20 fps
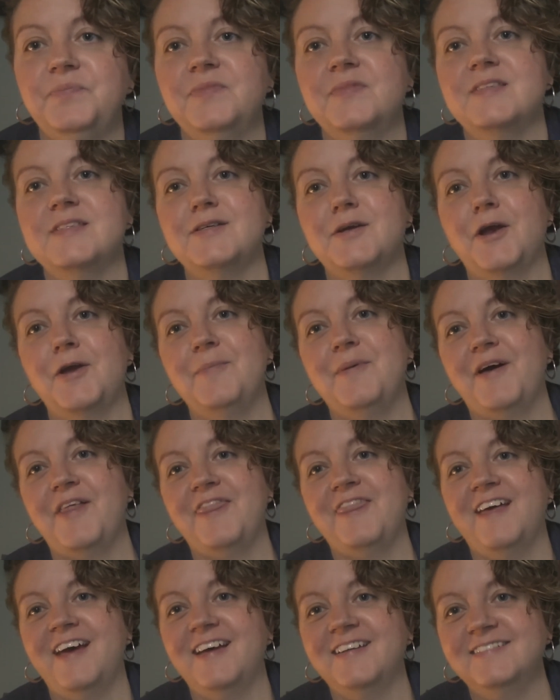Sorry about
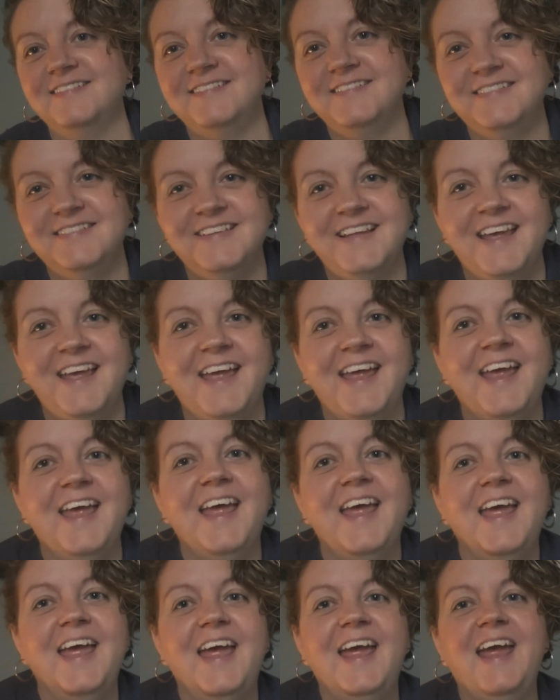that.
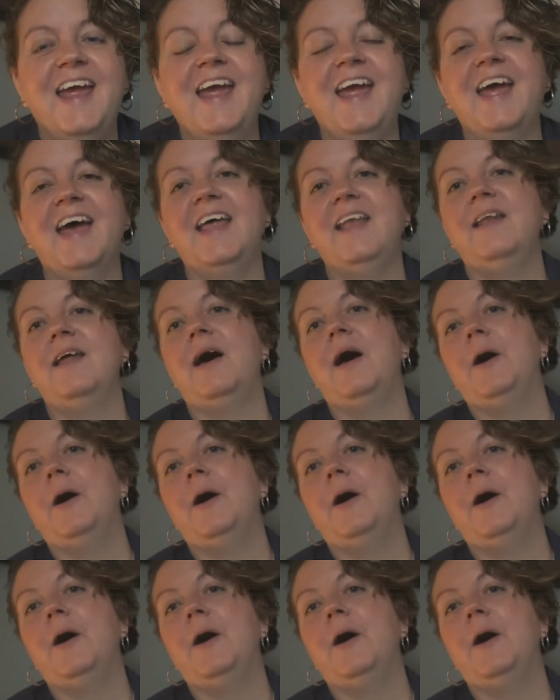And,